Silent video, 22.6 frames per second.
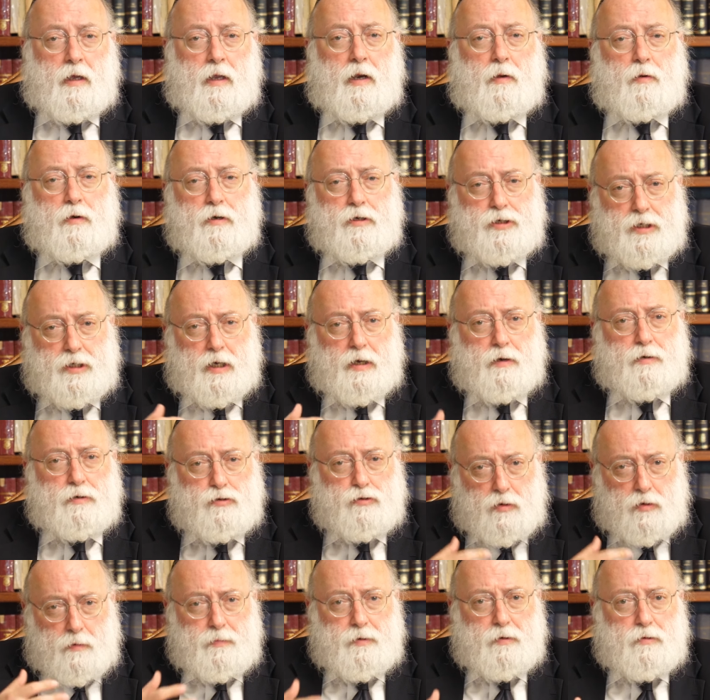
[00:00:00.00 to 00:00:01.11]
I want to share a
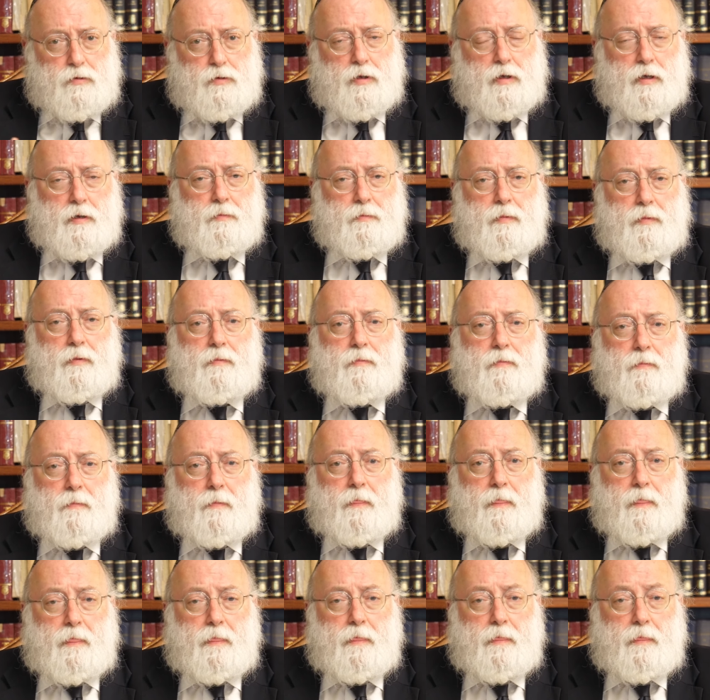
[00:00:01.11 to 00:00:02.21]
tribute to him.
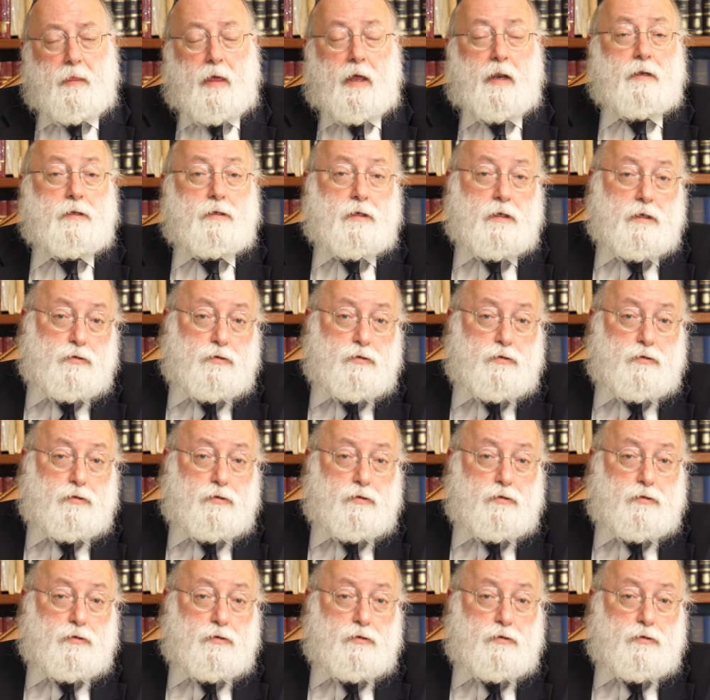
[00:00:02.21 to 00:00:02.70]
And it's